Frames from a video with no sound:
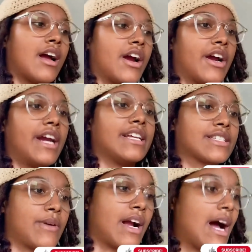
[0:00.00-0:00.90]
Alright,
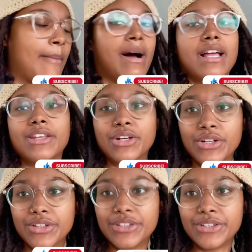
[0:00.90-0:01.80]
so I got my
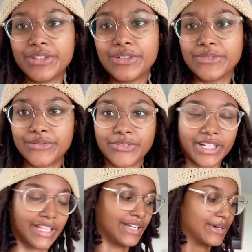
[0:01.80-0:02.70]
little
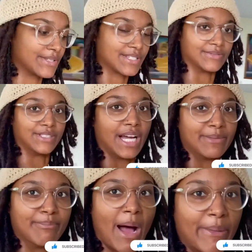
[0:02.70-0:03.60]
friendly dose of
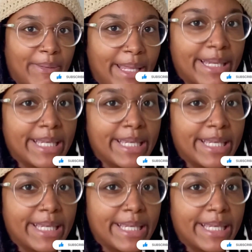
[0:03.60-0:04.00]
good morning.